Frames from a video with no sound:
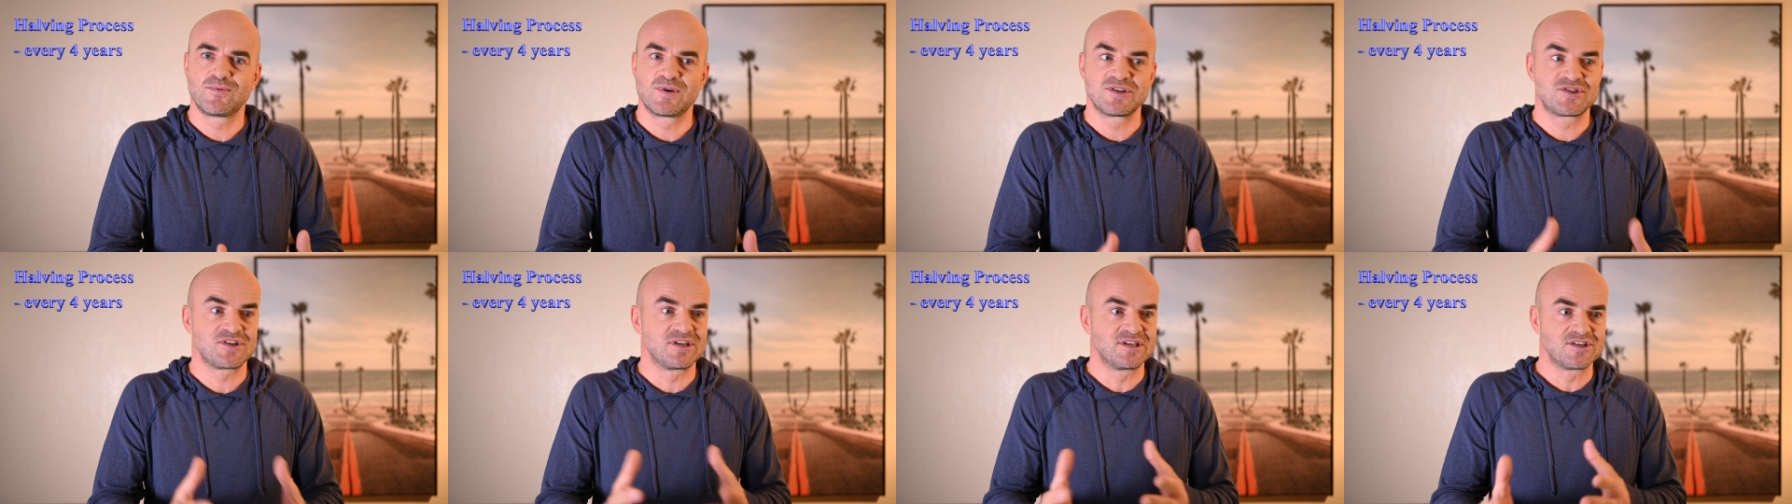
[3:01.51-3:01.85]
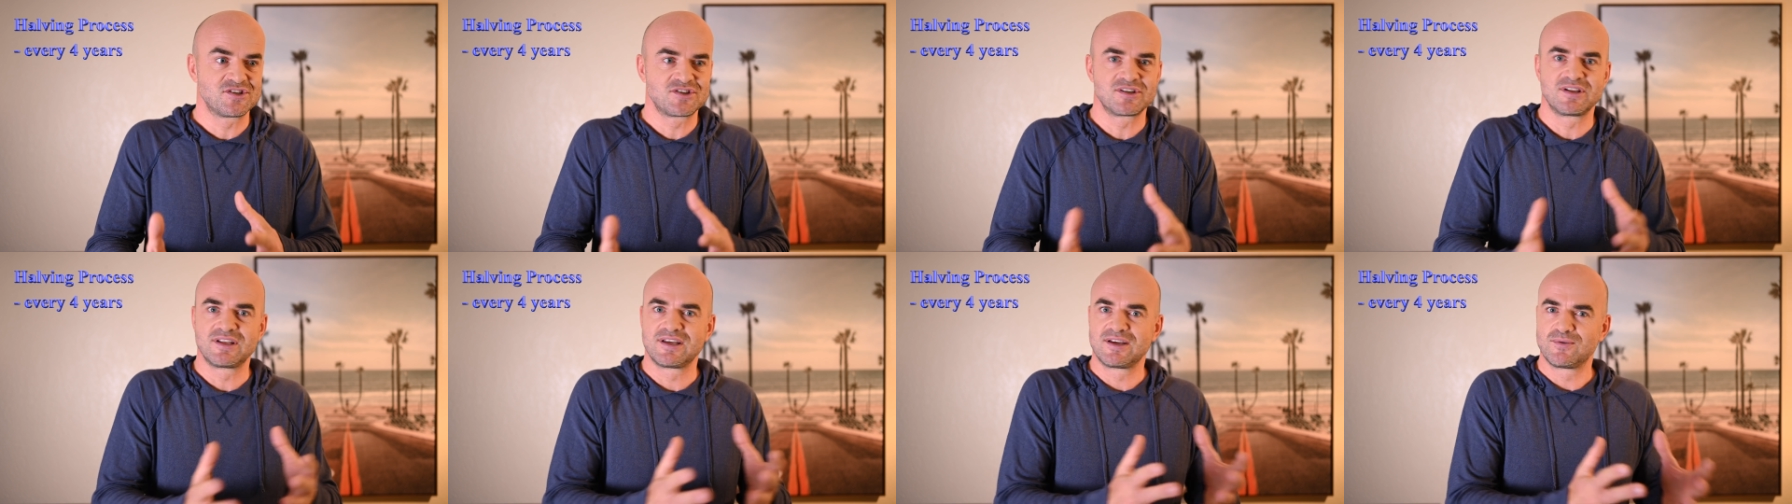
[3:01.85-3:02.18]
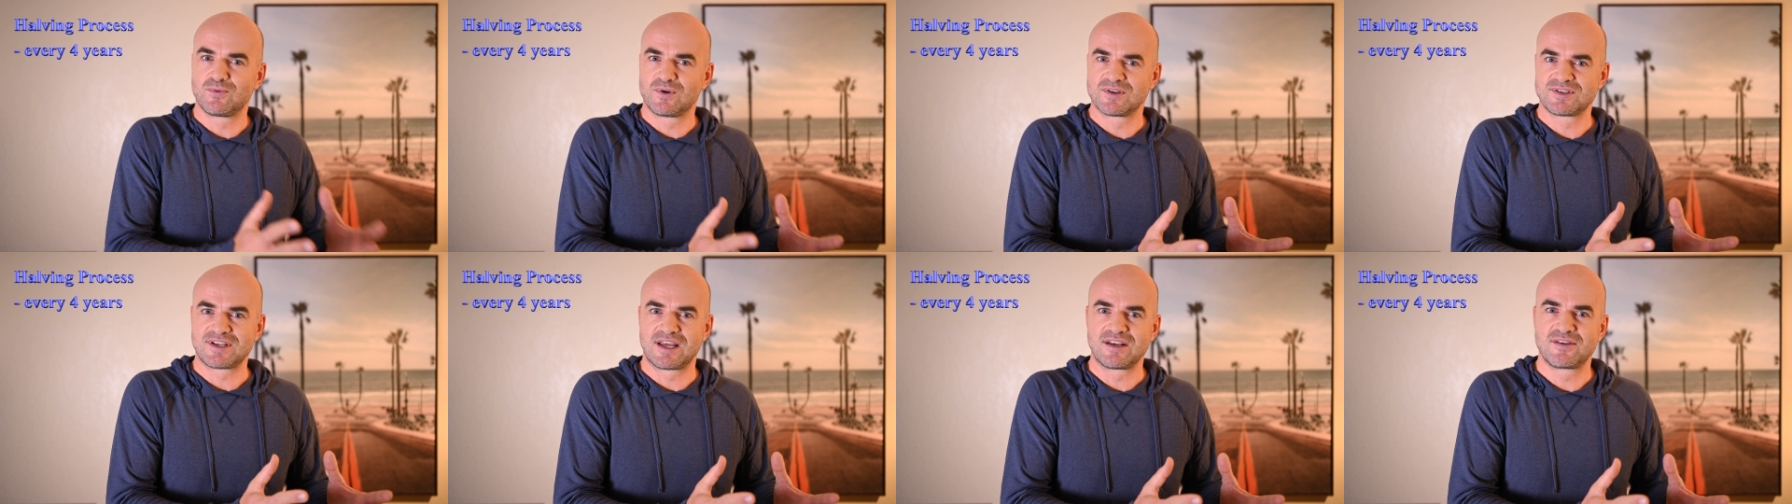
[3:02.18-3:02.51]
which initially
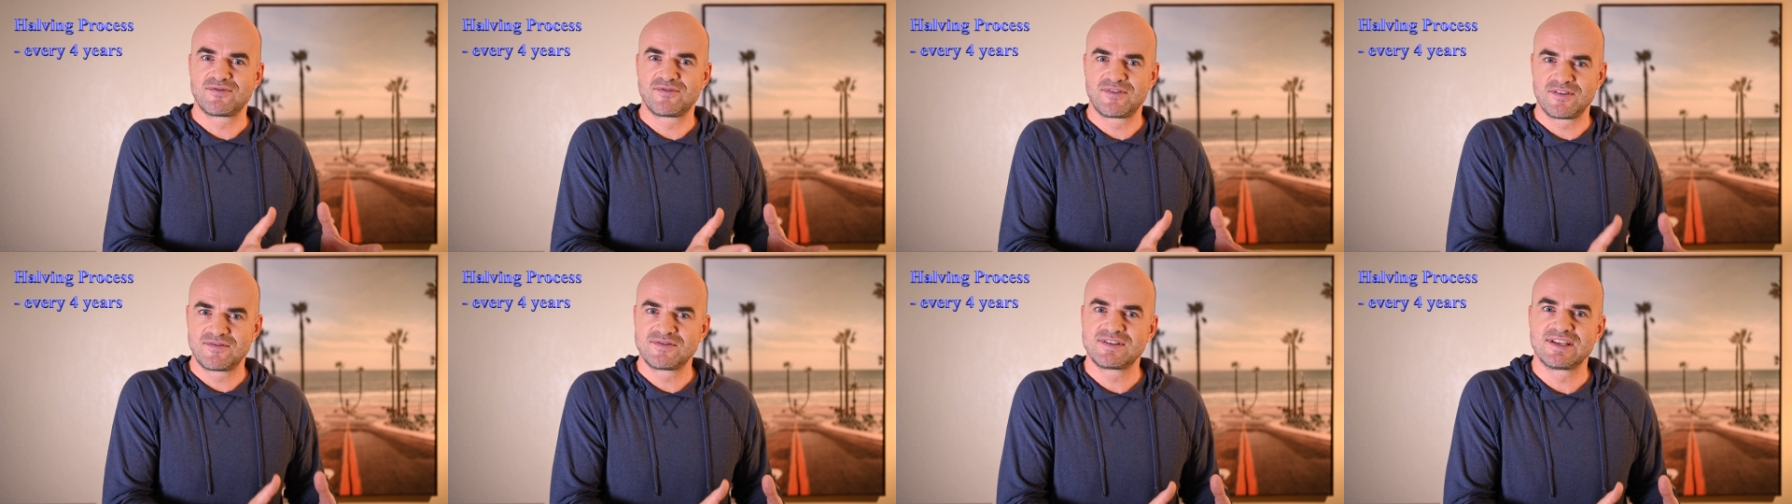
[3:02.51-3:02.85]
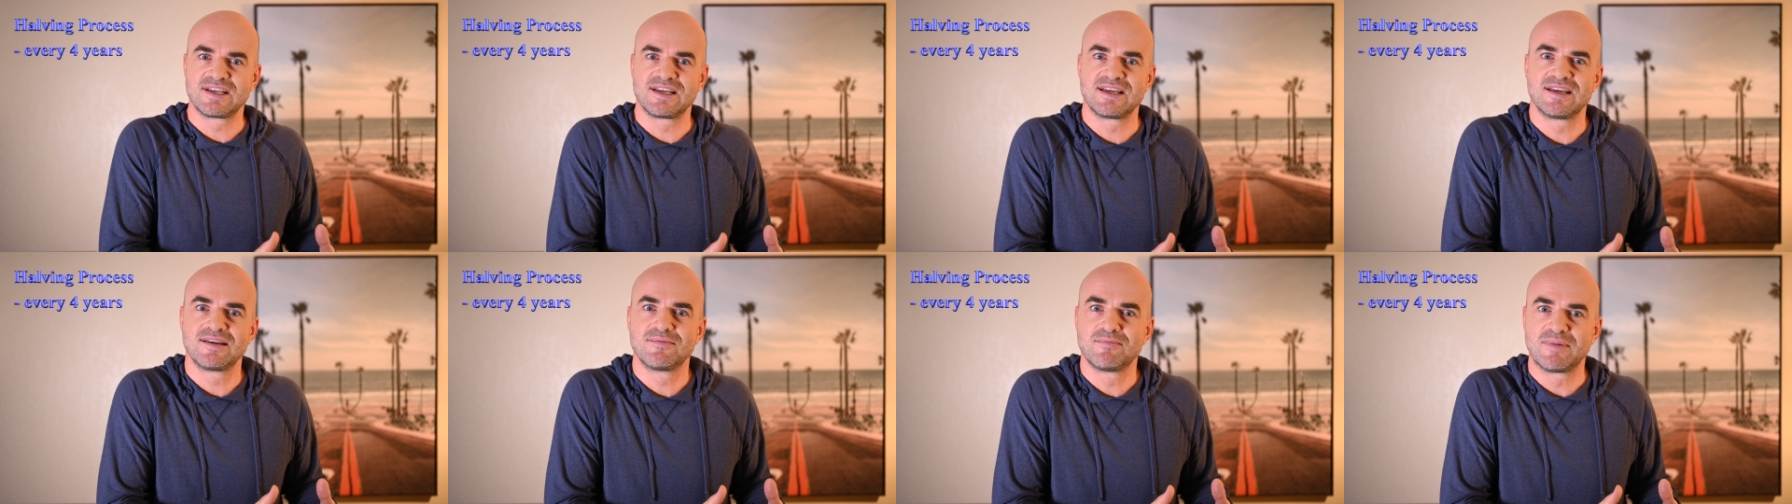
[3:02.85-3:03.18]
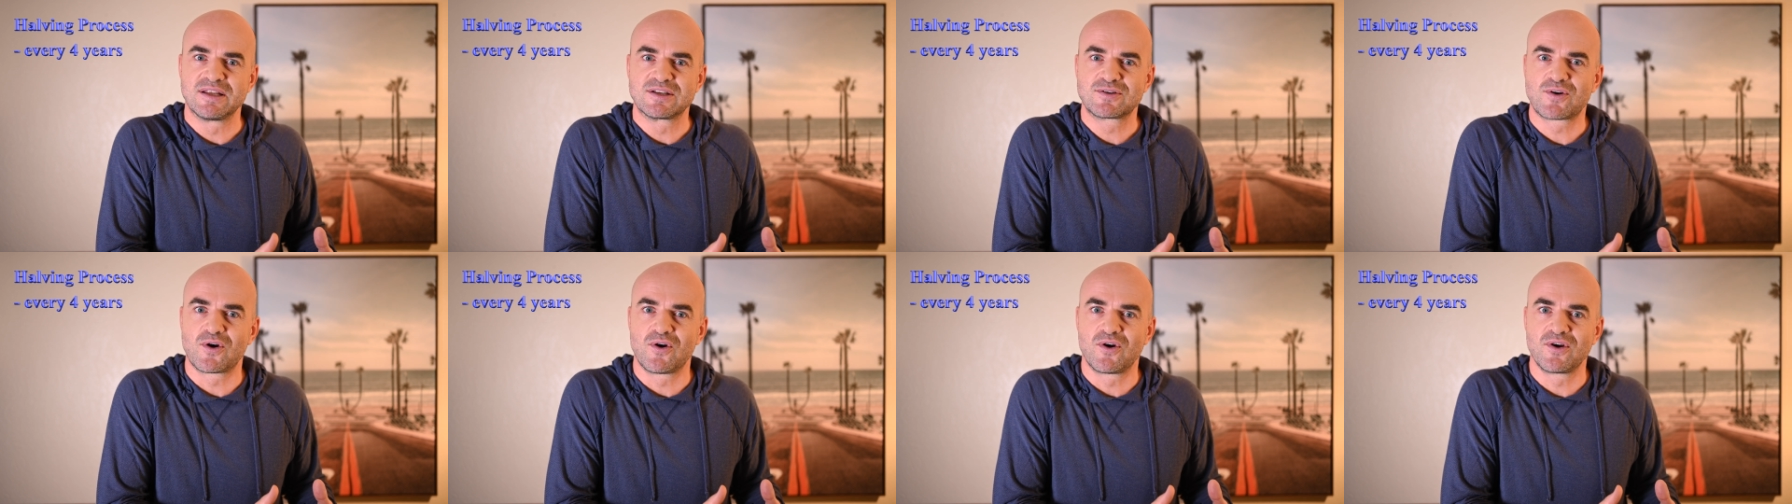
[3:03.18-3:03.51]
was at 50
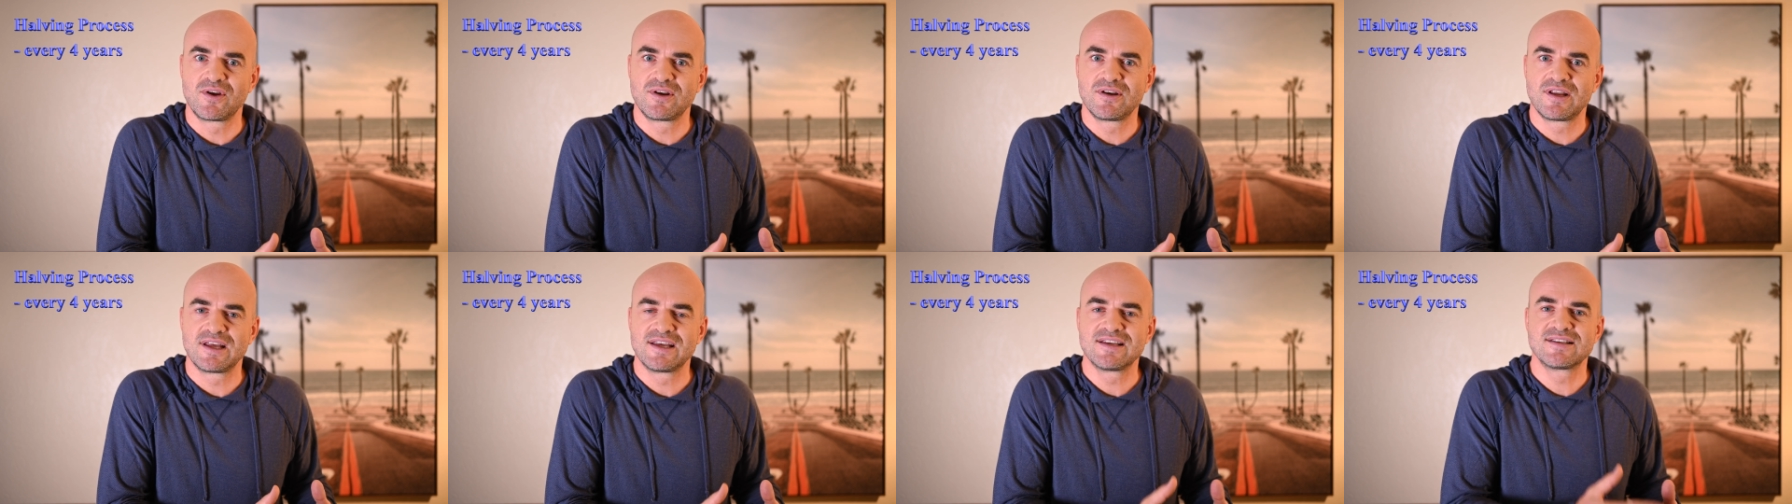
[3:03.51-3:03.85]
Bitcoin,